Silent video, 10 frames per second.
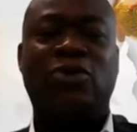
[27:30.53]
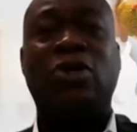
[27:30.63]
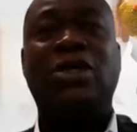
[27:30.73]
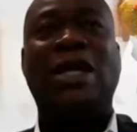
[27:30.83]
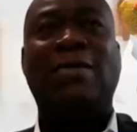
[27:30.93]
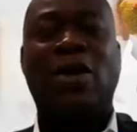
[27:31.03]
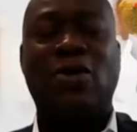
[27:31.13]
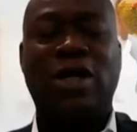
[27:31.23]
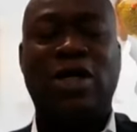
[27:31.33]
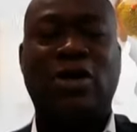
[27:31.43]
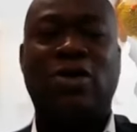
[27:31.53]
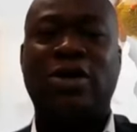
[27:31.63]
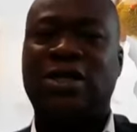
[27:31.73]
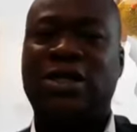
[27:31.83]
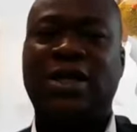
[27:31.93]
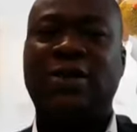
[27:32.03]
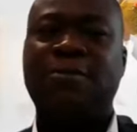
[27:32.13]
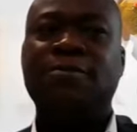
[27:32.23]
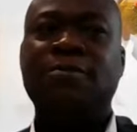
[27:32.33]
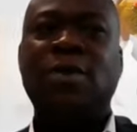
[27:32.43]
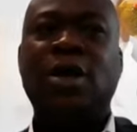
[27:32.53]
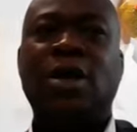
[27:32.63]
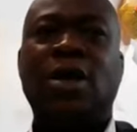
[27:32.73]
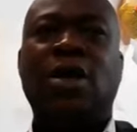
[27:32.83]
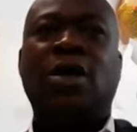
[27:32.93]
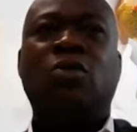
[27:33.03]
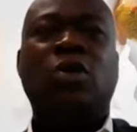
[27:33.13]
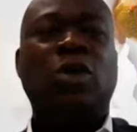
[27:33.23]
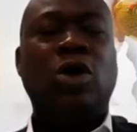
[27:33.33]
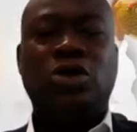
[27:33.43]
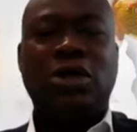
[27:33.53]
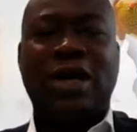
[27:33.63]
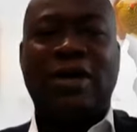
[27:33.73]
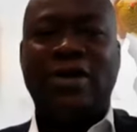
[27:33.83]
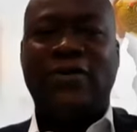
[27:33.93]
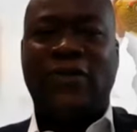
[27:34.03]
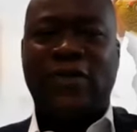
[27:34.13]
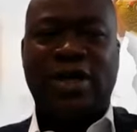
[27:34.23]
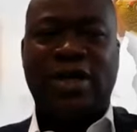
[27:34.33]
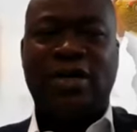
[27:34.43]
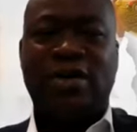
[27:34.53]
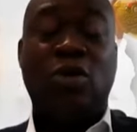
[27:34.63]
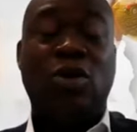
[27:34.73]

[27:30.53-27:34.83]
So just like my colleague Chikodi said, we don't just arrange funding,